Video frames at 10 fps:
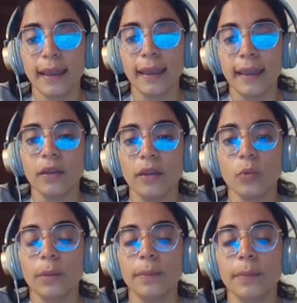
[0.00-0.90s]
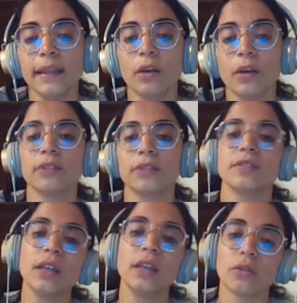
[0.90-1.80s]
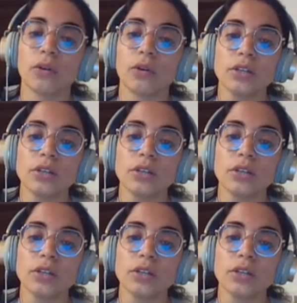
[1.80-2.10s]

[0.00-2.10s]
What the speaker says: k will be equal to 0.